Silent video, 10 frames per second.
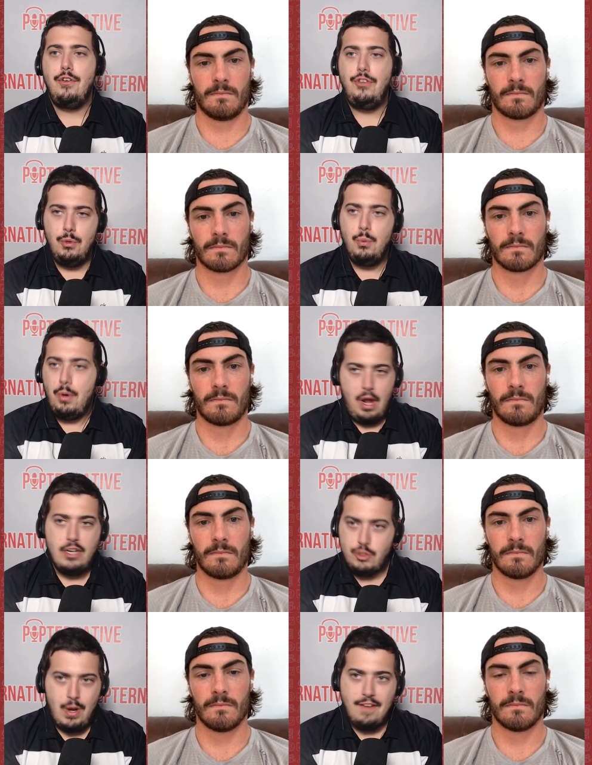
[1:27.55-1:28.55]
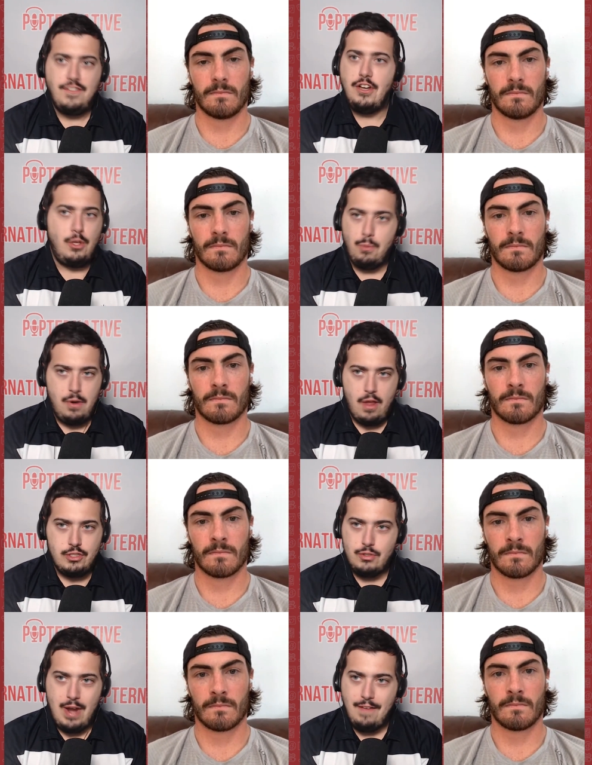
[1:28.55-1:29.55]
Speaker 1: You were undrafted. You were not
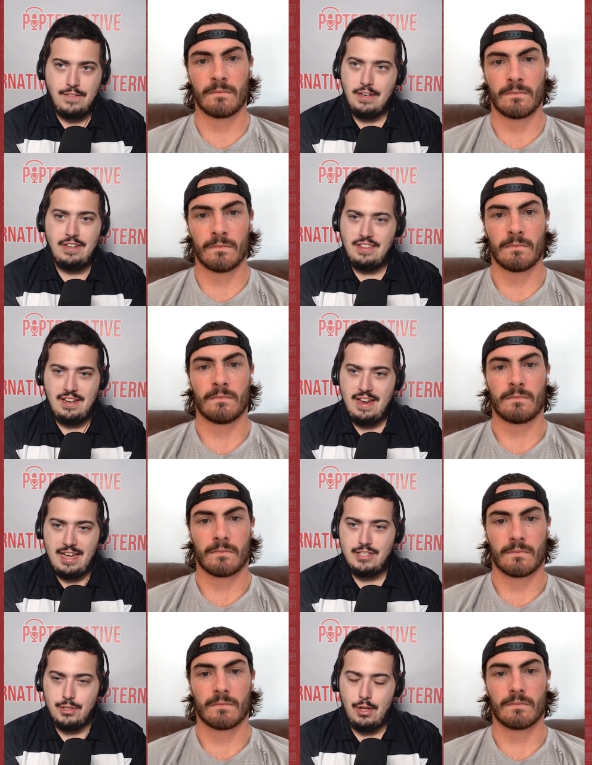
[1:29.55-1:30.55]
drafted to the National